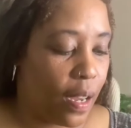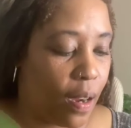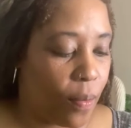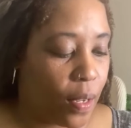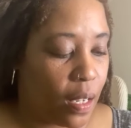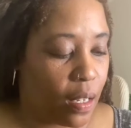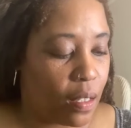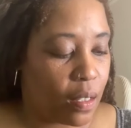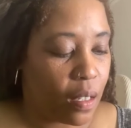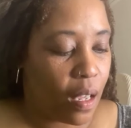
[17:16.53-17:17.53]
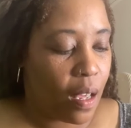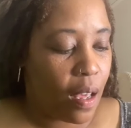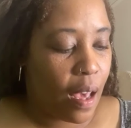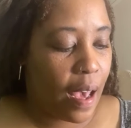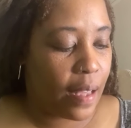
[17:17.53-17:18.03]
Aries,
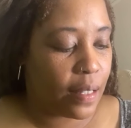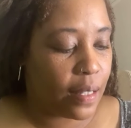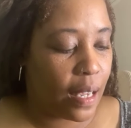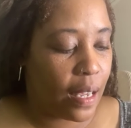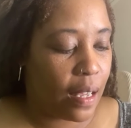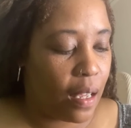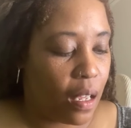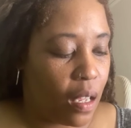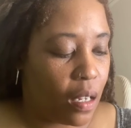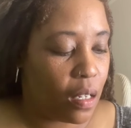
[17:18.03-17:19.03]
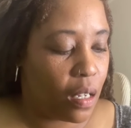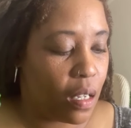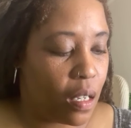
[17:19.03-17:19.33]
I said